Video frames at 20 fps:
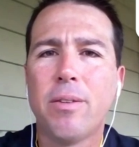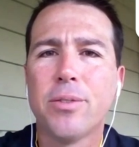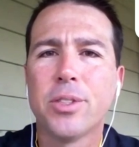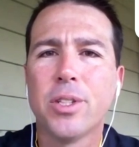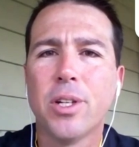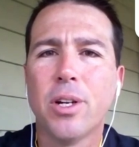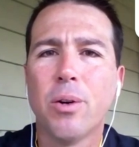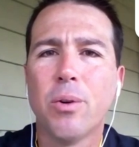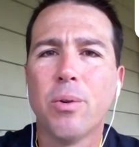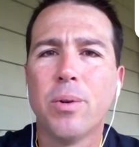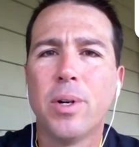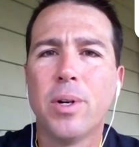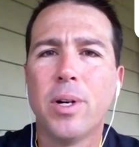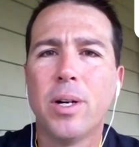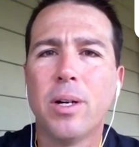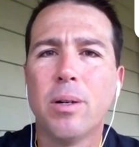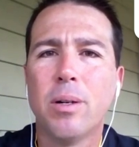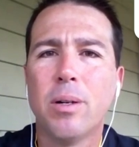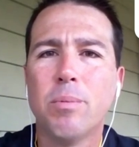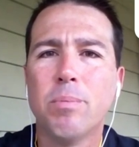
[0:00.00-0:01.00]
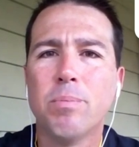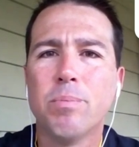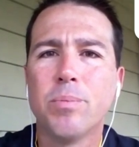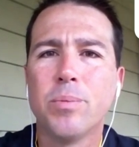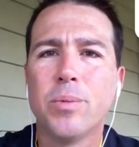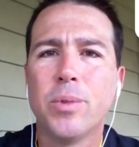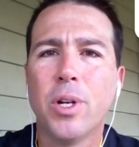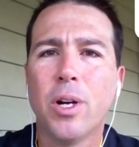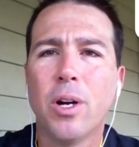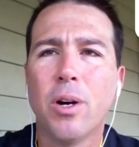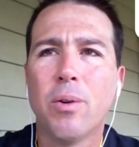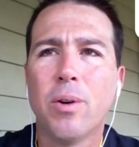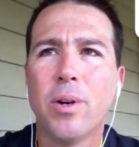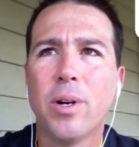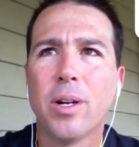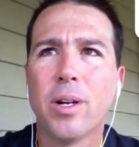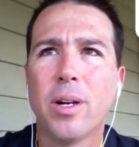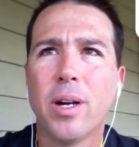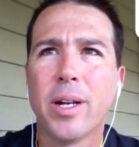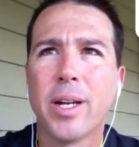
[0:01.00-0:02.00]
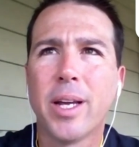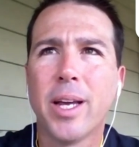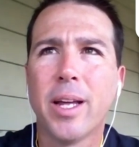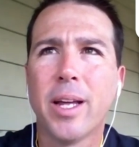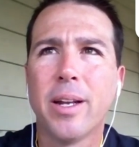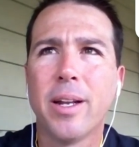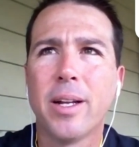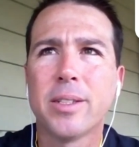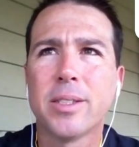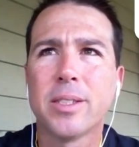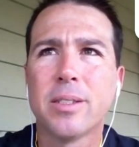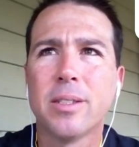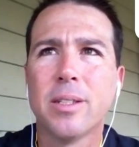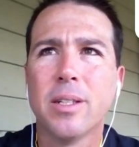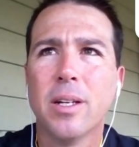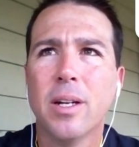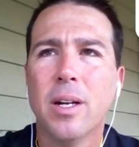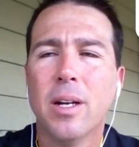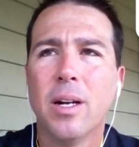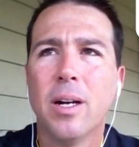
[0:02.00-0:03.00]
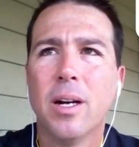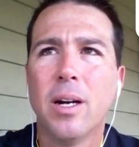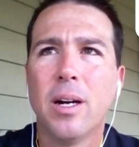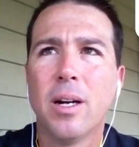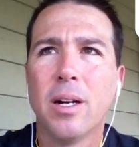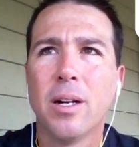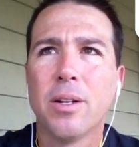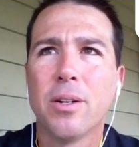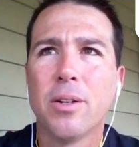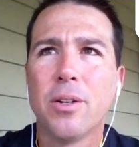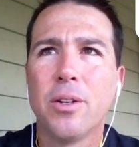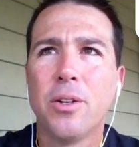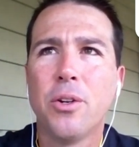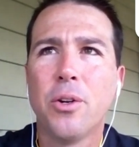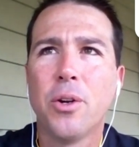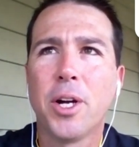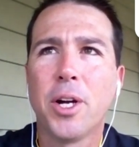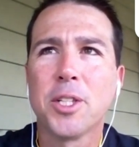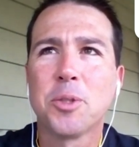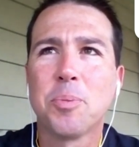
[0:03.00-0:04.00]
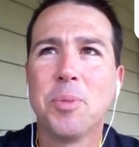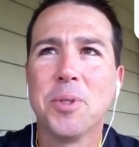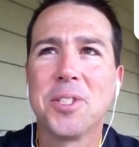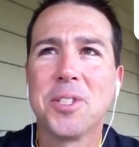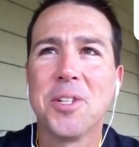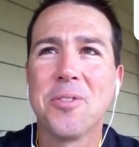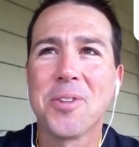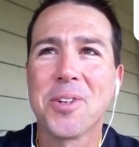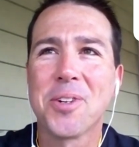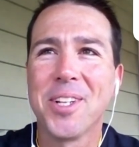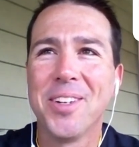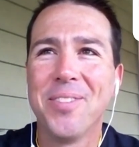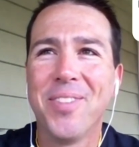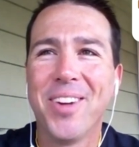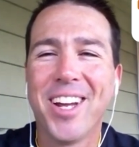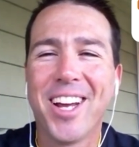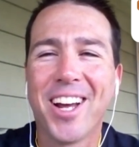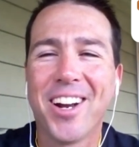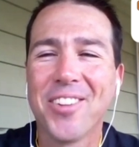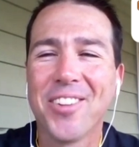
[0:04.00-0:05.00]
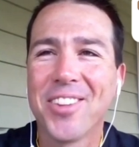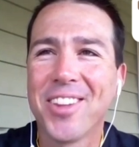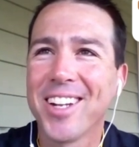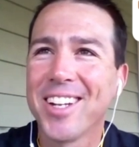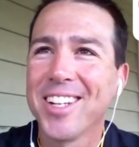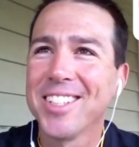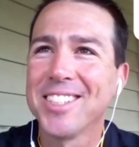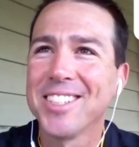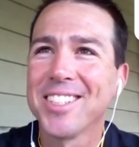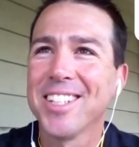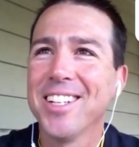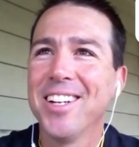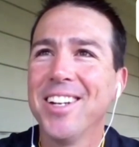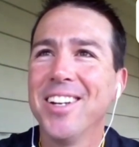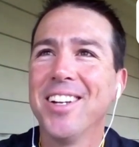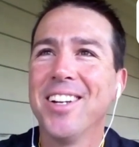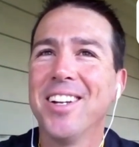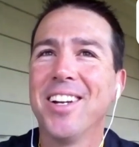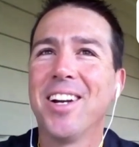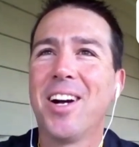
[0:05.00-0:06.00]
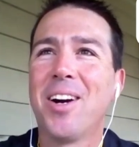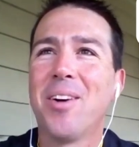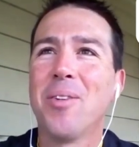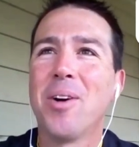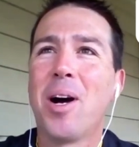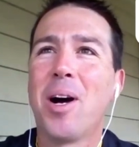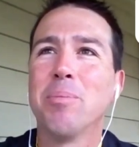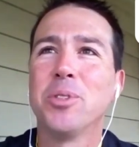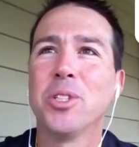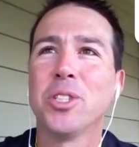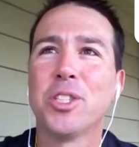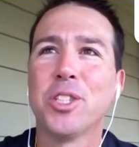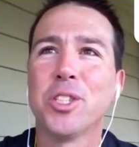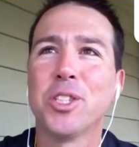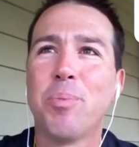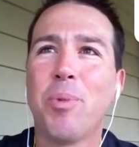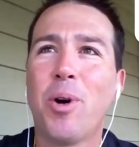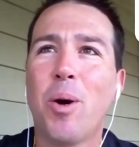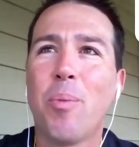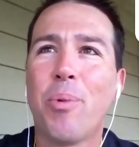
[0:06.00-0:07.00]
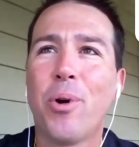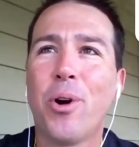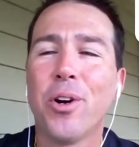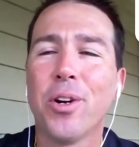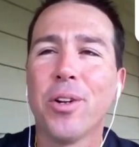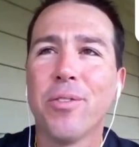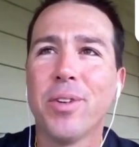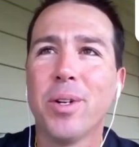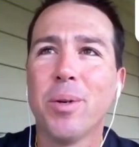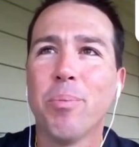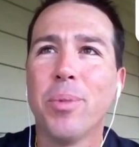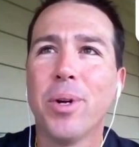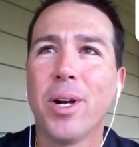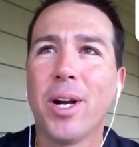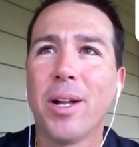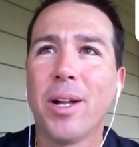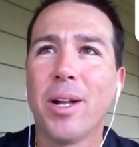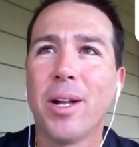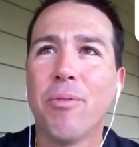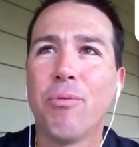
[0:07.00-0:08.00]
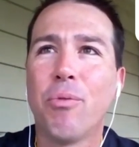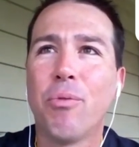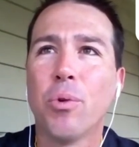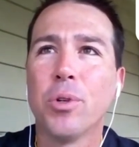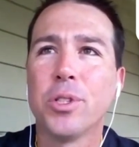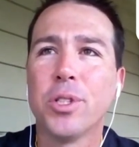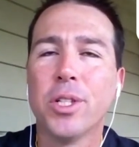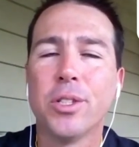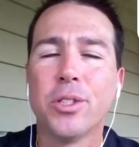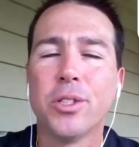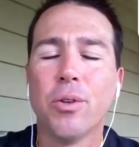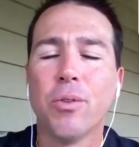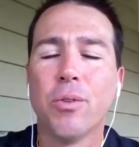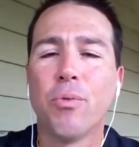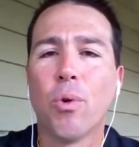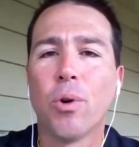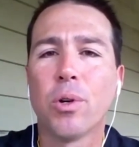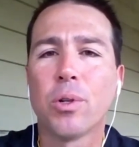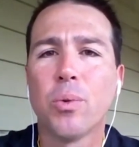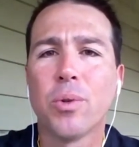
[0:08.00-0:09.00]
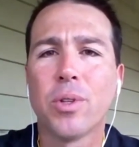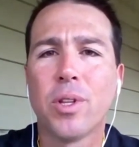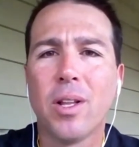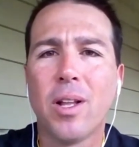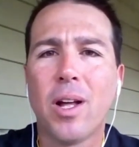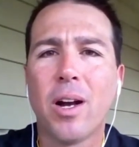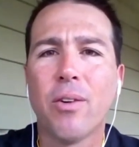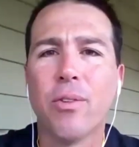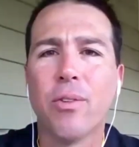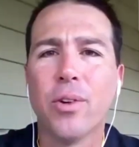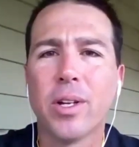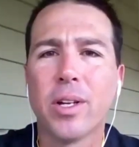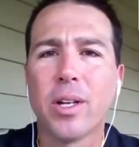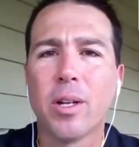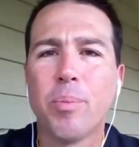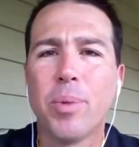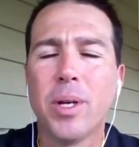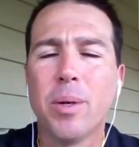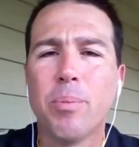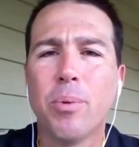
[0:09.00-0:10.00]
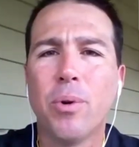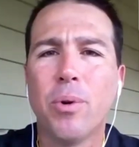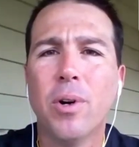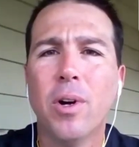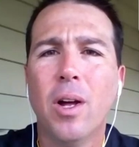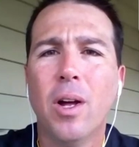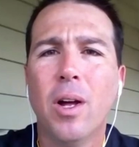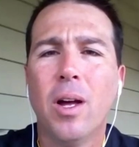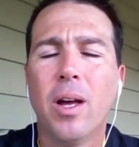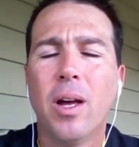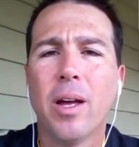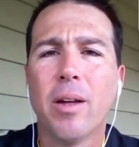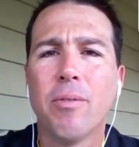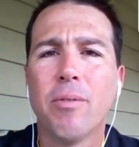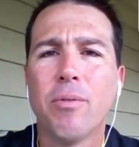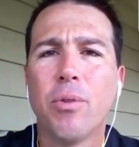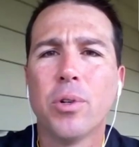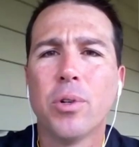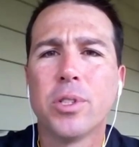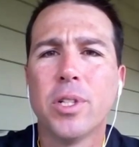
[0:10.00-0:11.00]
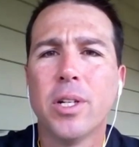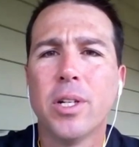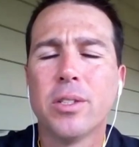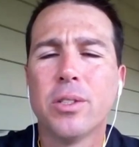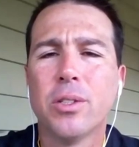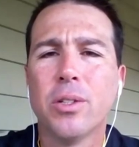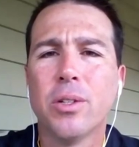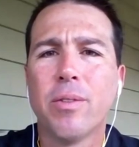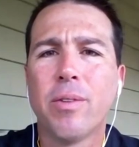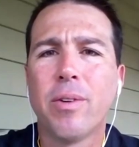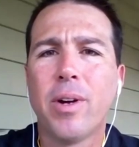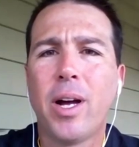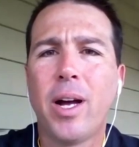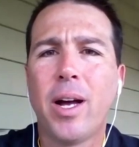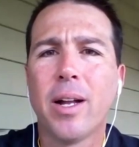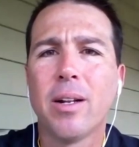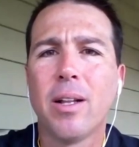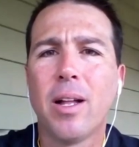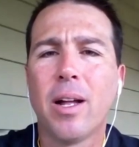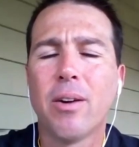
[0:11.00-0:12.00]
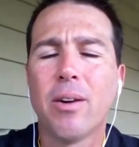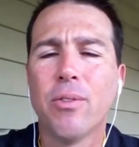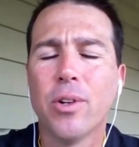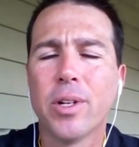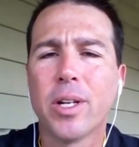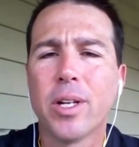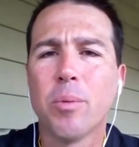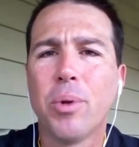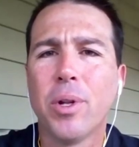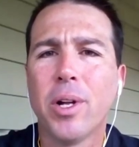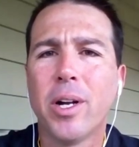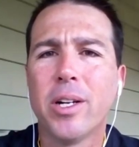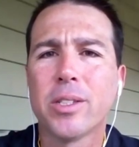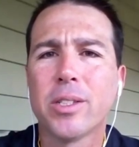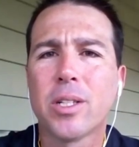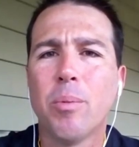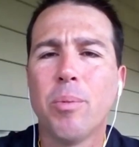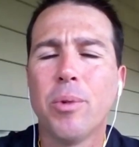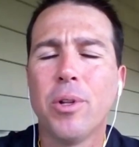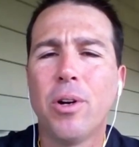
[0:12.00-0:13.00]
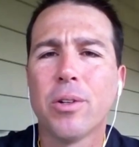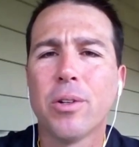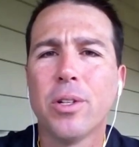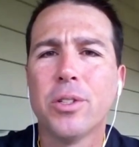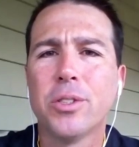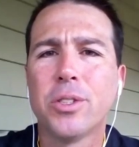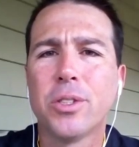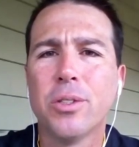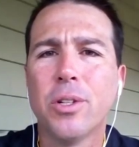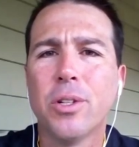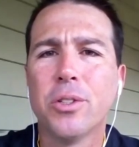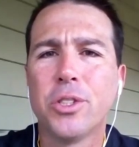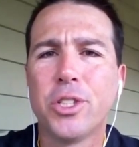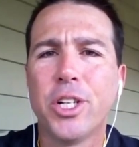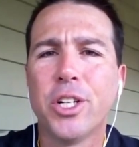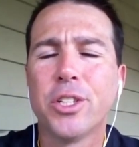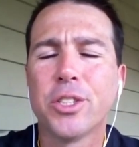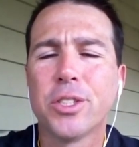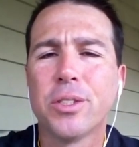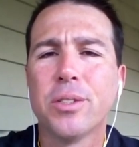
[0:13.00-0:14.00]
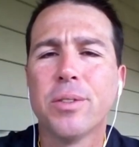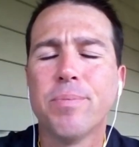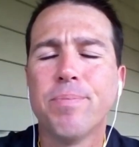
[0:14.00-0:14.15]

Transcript: So you know, again, that's you asked specifically me, I don't think it's I'm just a small part of it, but I'm fortunate to have worked with a lot of really good people, and fortunate to have had a lot of really good players come along those years.